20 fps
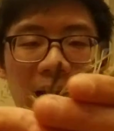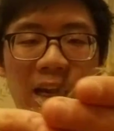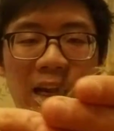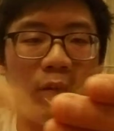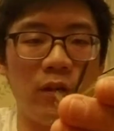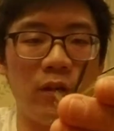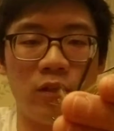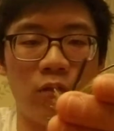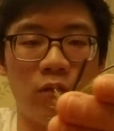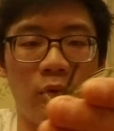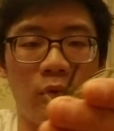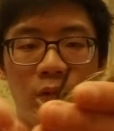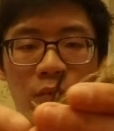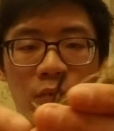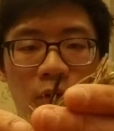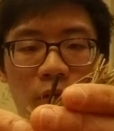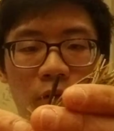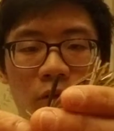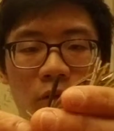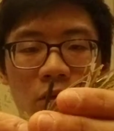I can't wait to
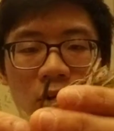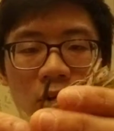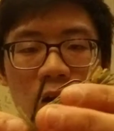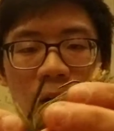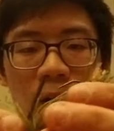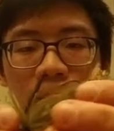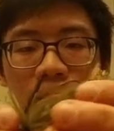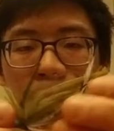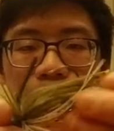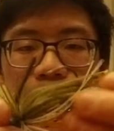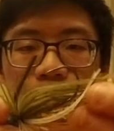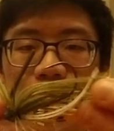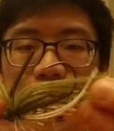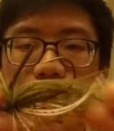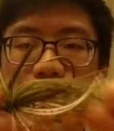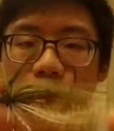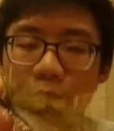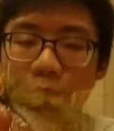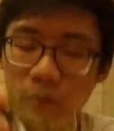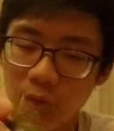throw this on.
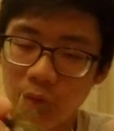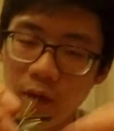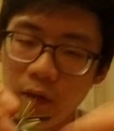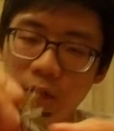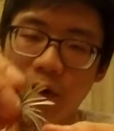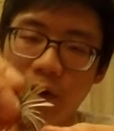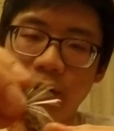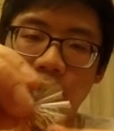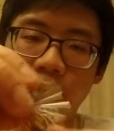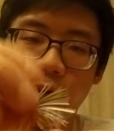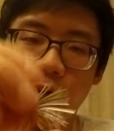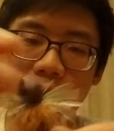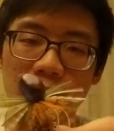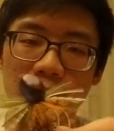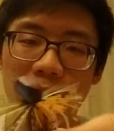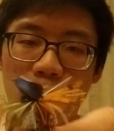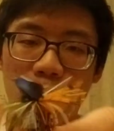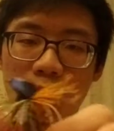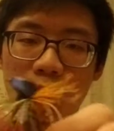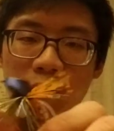Right here,
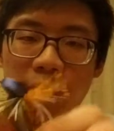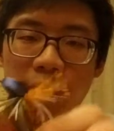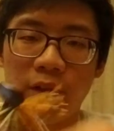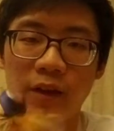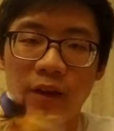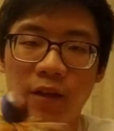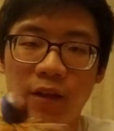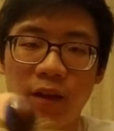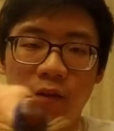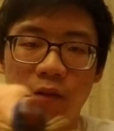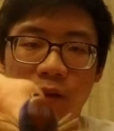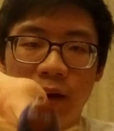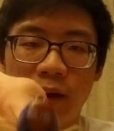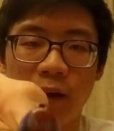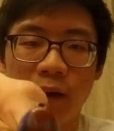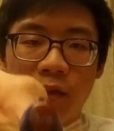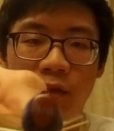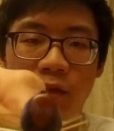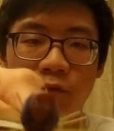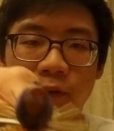like I said, as you can see, it's a
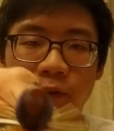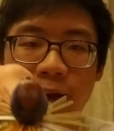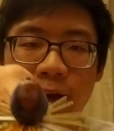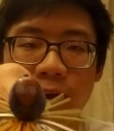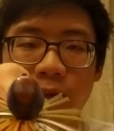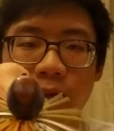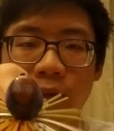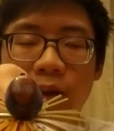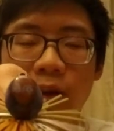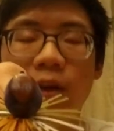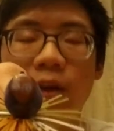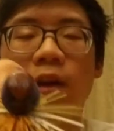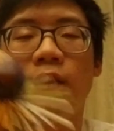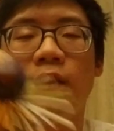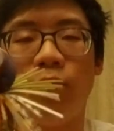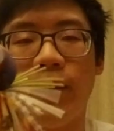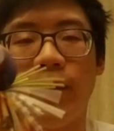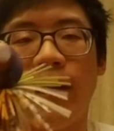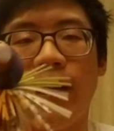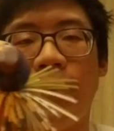nice
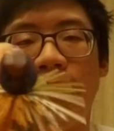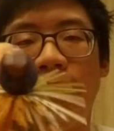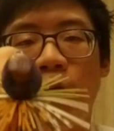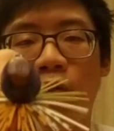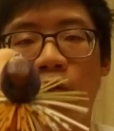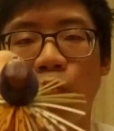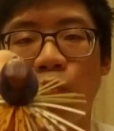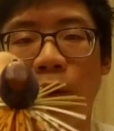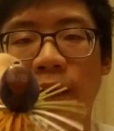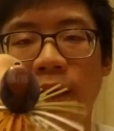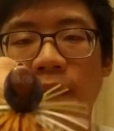3/8 ounce